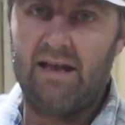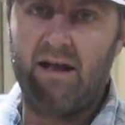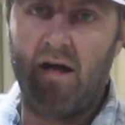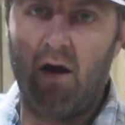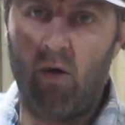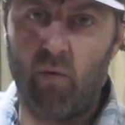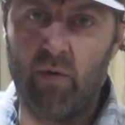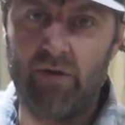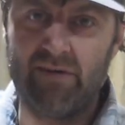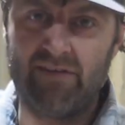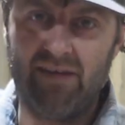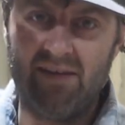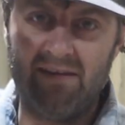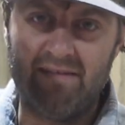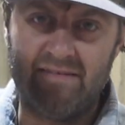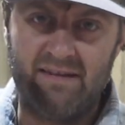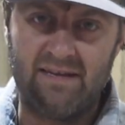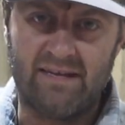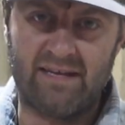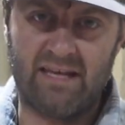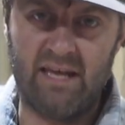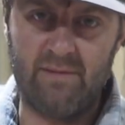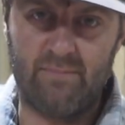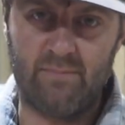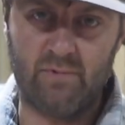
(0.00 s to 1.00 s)
always easy
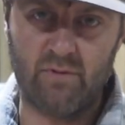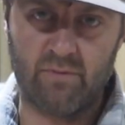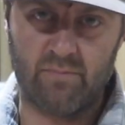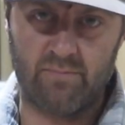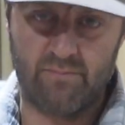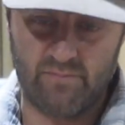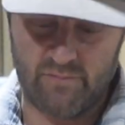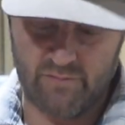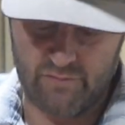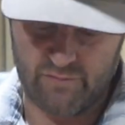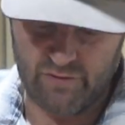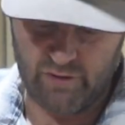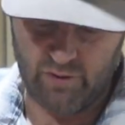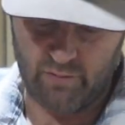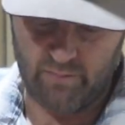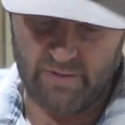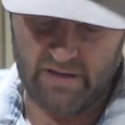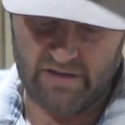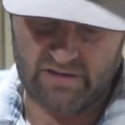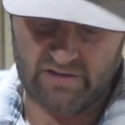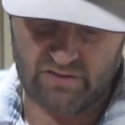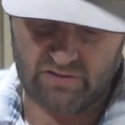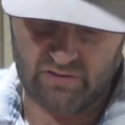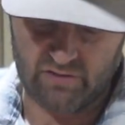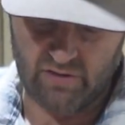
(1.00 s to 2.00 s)
to keep your drill
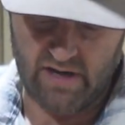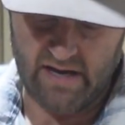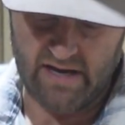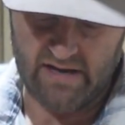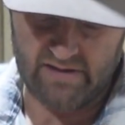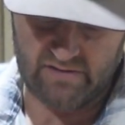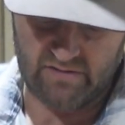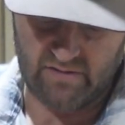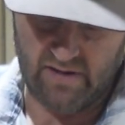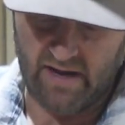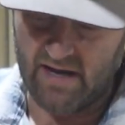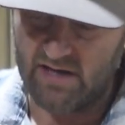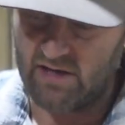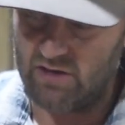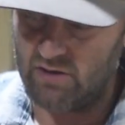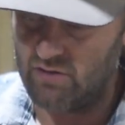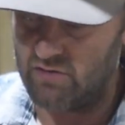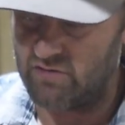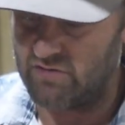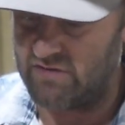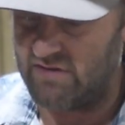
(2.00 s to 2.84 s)
bit straight. So I use